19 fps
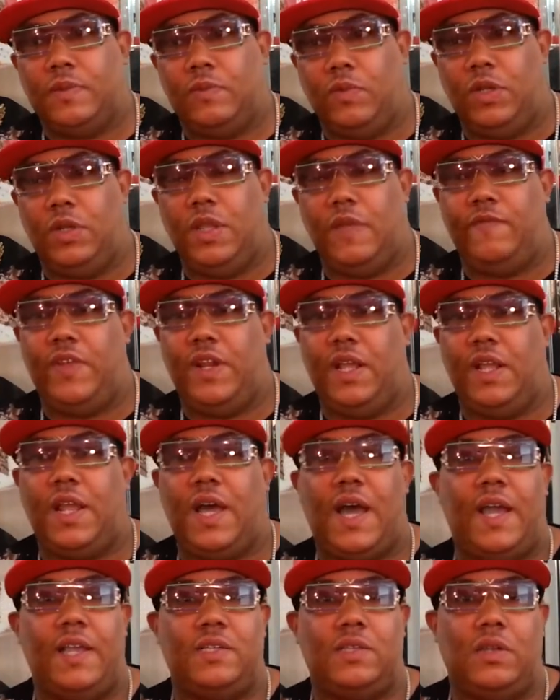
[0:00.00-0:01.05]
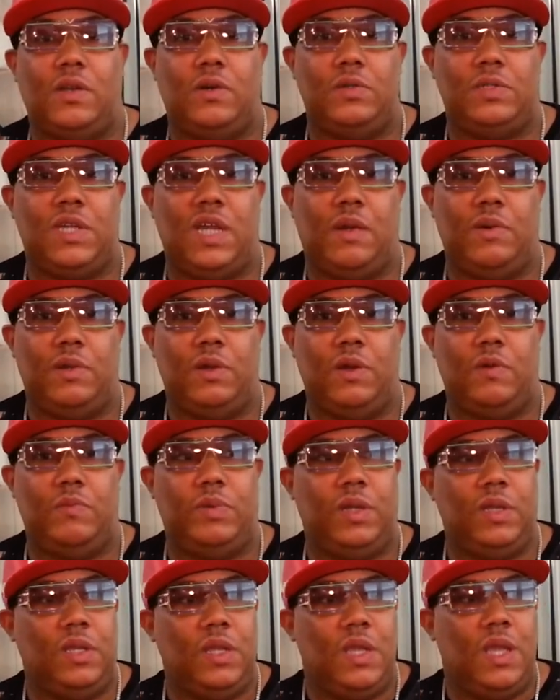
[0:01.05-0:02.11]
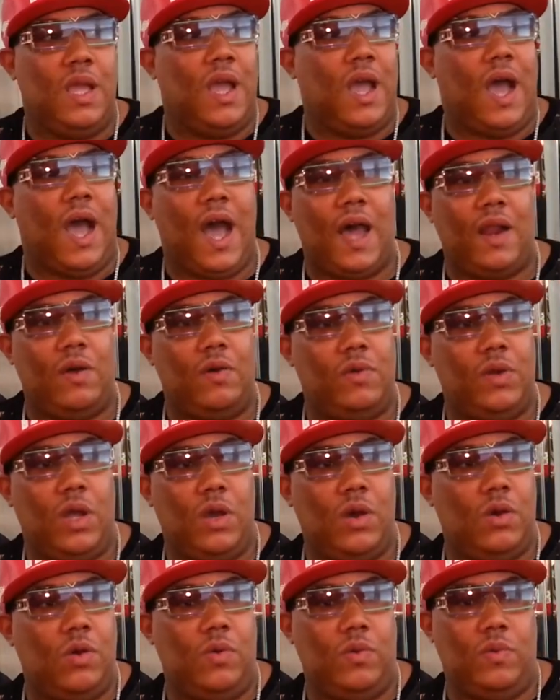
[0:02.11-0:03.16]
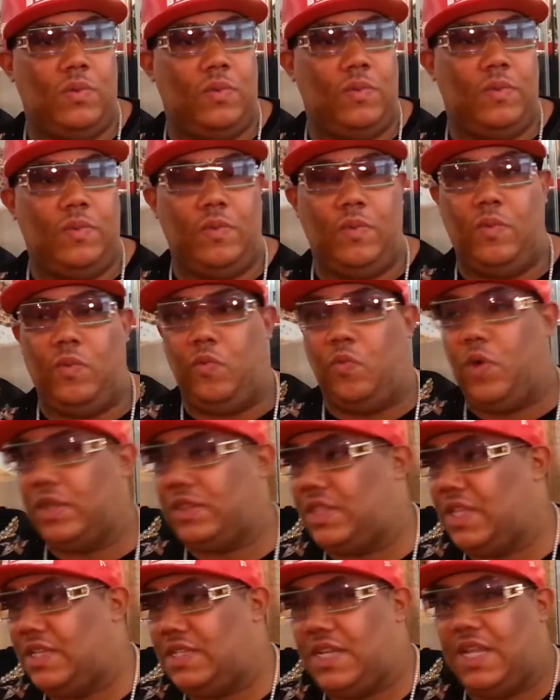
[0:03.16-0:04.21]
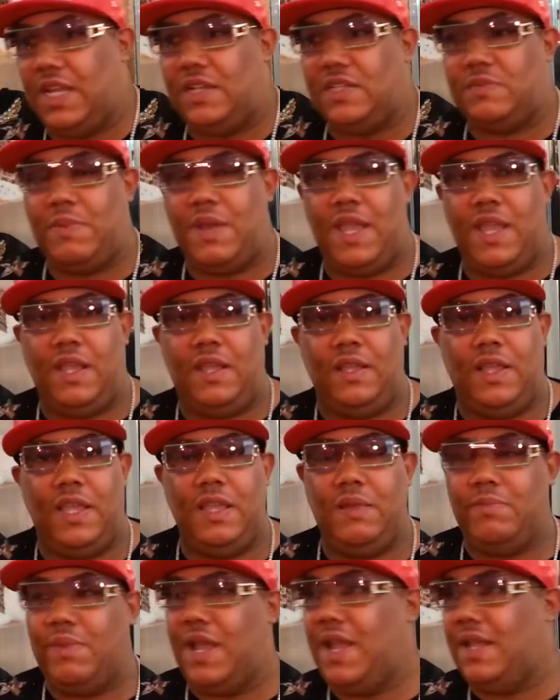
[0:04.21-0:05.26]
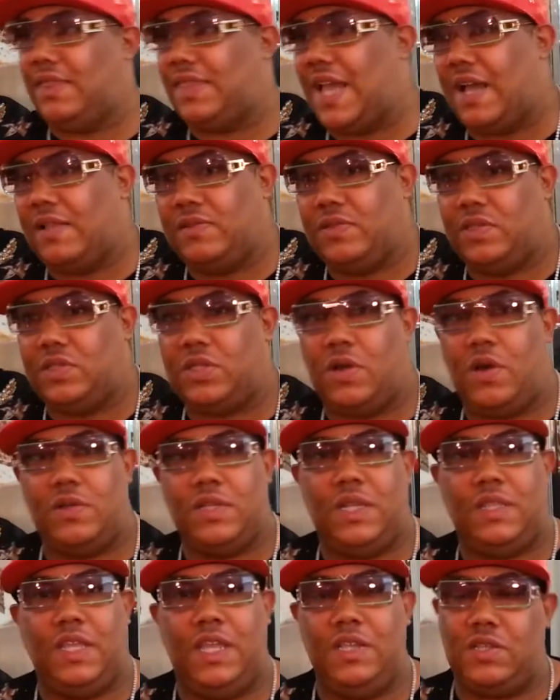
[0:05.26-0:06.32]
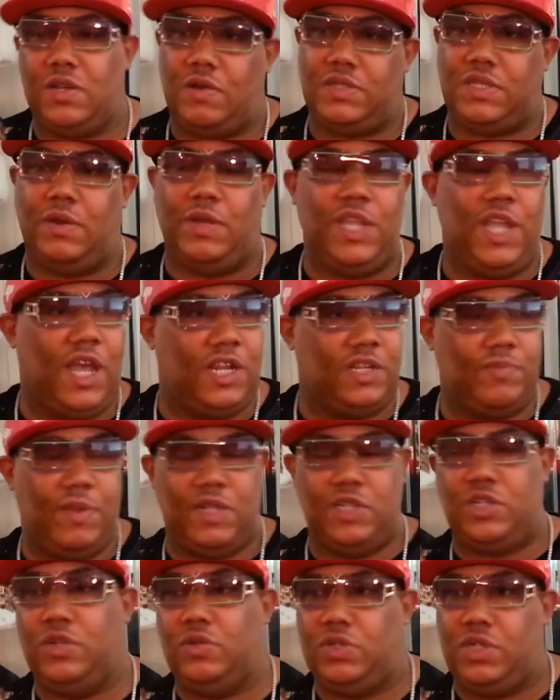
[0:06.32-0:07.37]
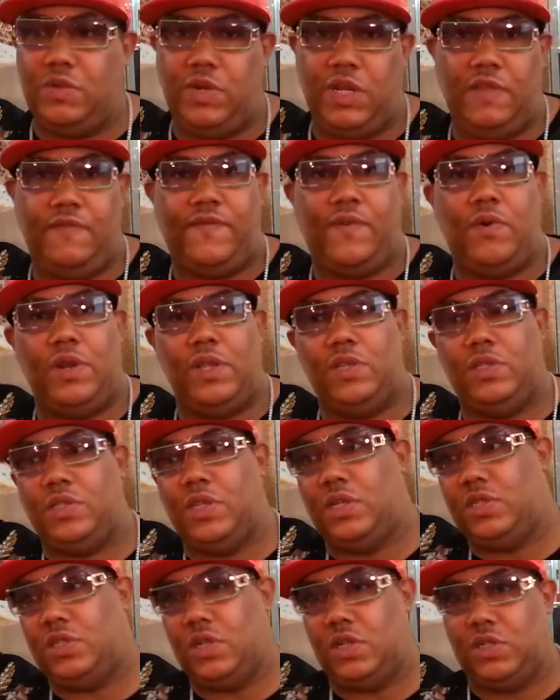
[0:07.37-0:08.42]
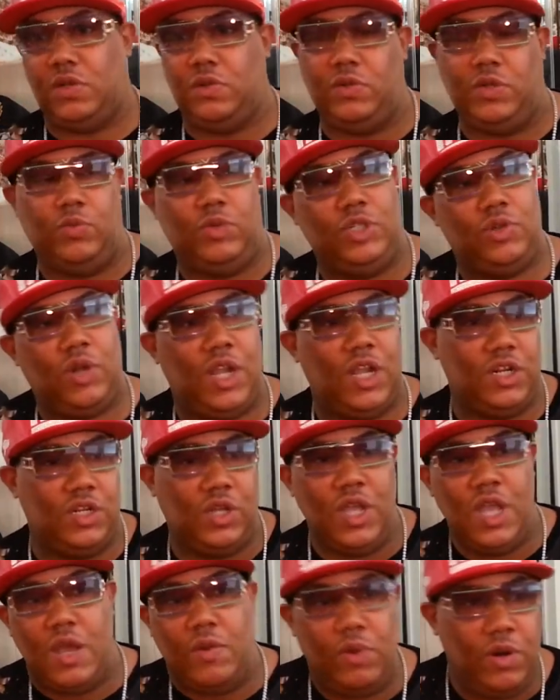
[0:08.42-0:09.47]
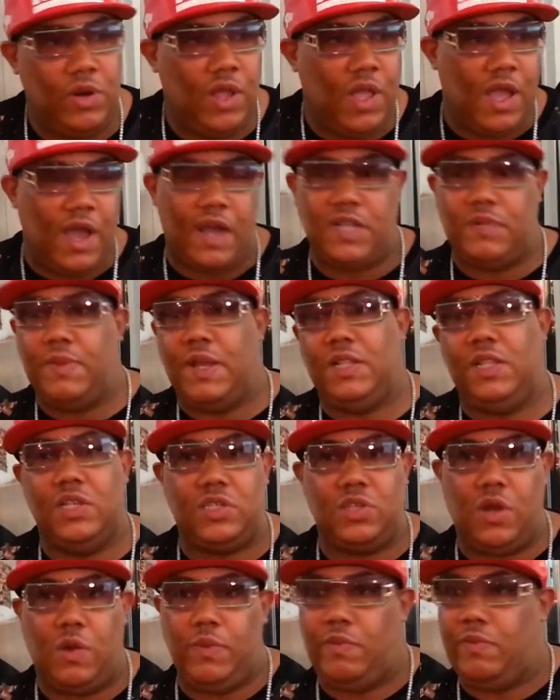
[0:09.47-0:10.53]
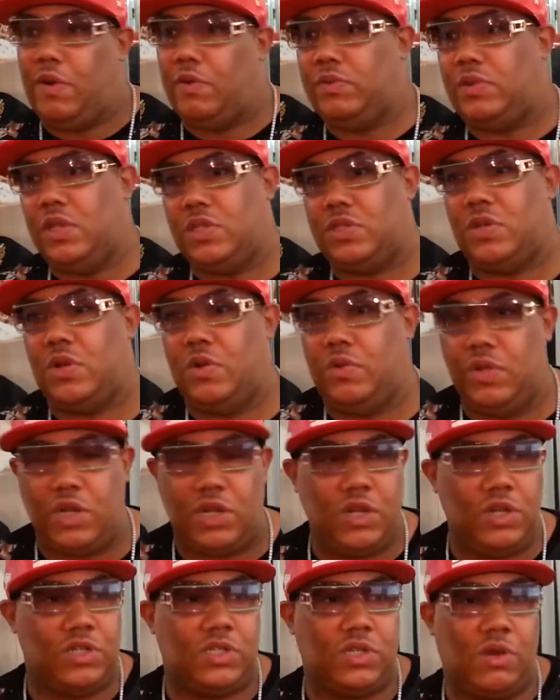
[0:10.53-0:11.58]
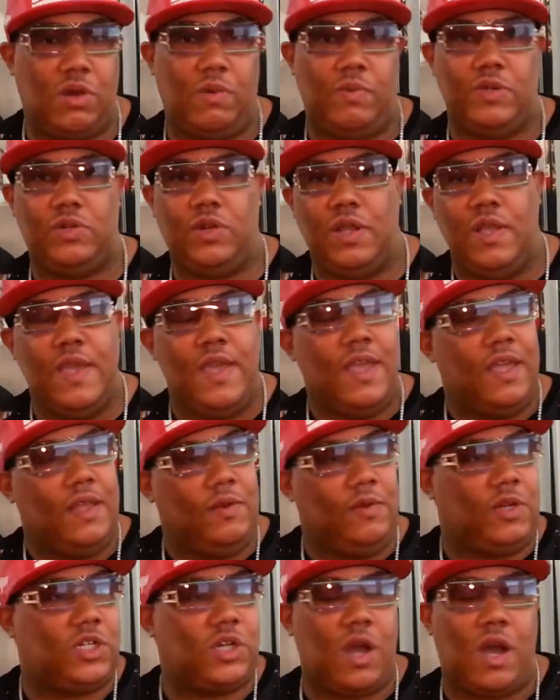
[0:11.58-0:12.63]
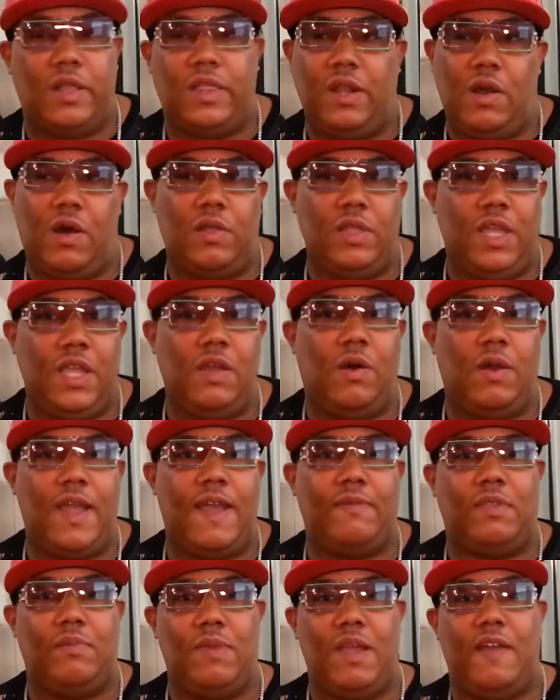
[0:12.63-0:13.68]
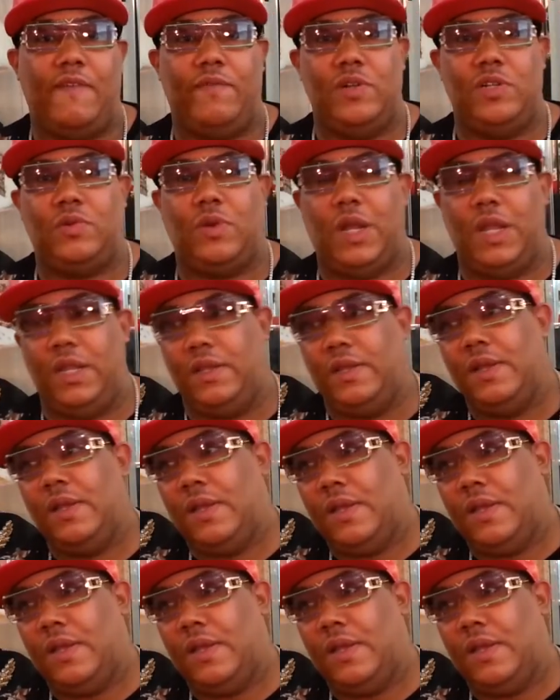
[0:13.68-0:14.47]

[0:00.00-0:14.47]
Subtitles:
with Vanilla Ice a long time ago, but I don't know what these niggas make. He made thousands of songs out there. He's always saying, yeah, I just made this new shit with E40 and such with Dre. I just made this song. We wrote this song, the Kush song with Dre. Chocolate, he on Aftermath with Dre.